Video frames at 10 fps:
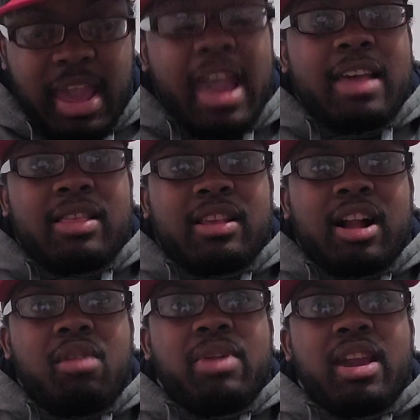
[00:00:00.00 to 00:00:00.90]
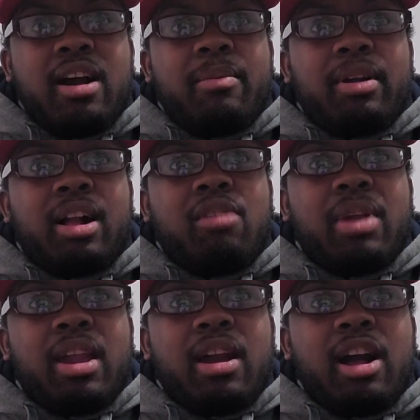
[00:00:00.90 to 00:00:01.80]
and Kamehameha,
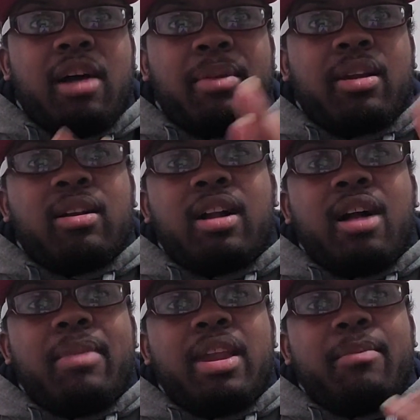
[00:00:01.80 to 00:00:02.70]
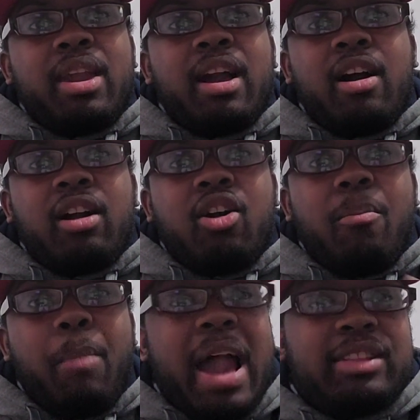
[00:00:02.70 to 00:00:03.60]
Kamehameha, um, Kamehameha
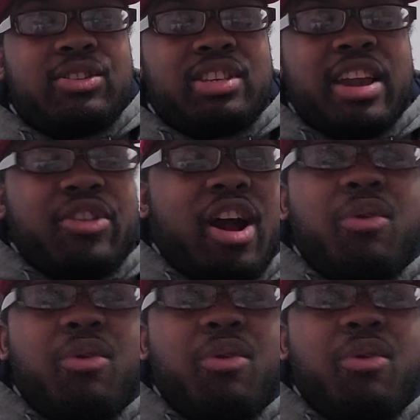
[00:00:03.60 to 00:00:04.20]
combined together.